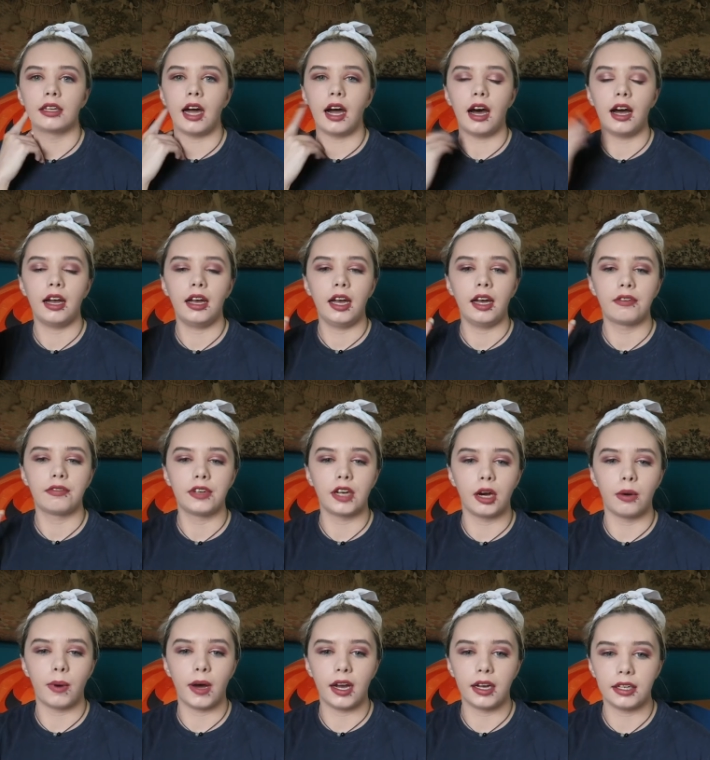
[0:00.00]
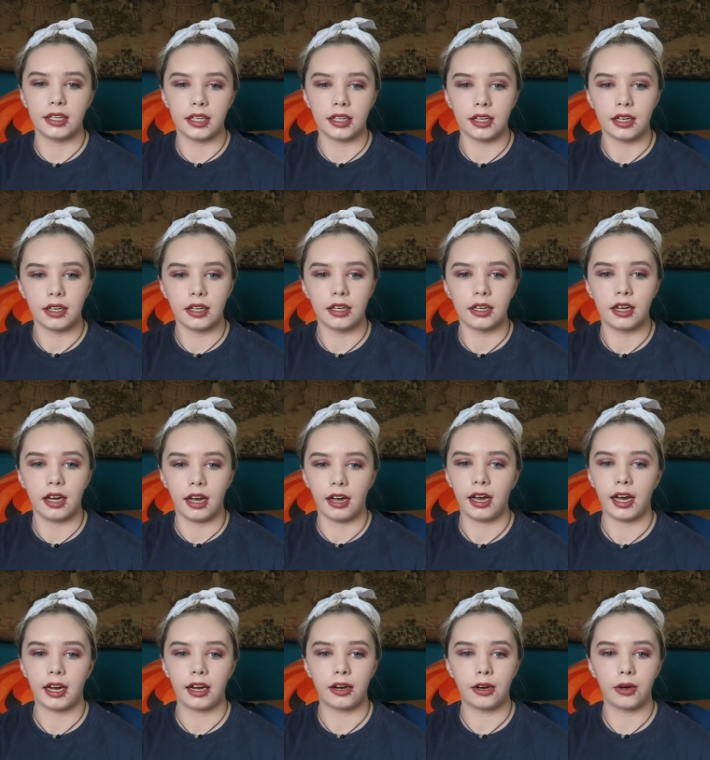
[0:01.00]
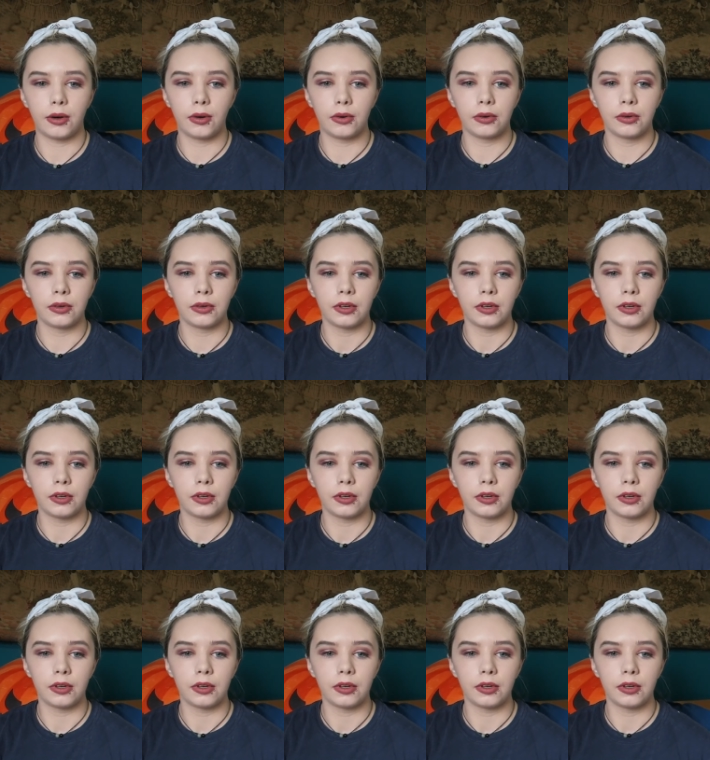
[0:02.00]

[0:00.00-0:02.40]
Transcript: I have no idea how